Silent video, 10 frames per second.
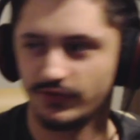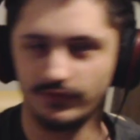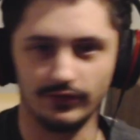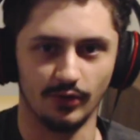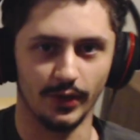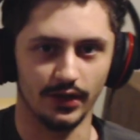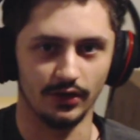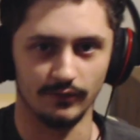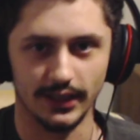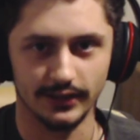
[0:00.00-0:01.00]
floor
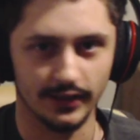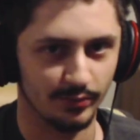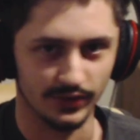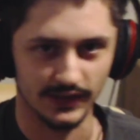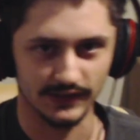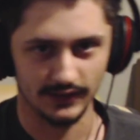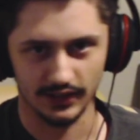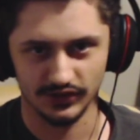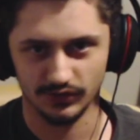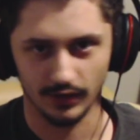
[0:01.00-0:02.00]
window right there. Please,
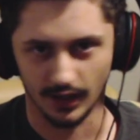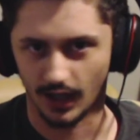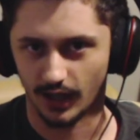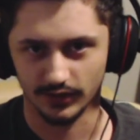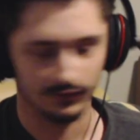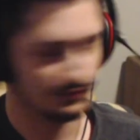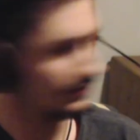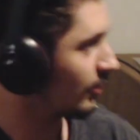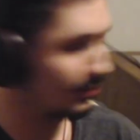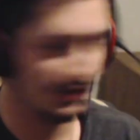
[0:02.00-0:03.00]
I swear to God,
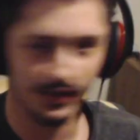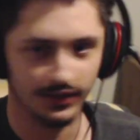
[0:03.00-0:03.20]
don't nobody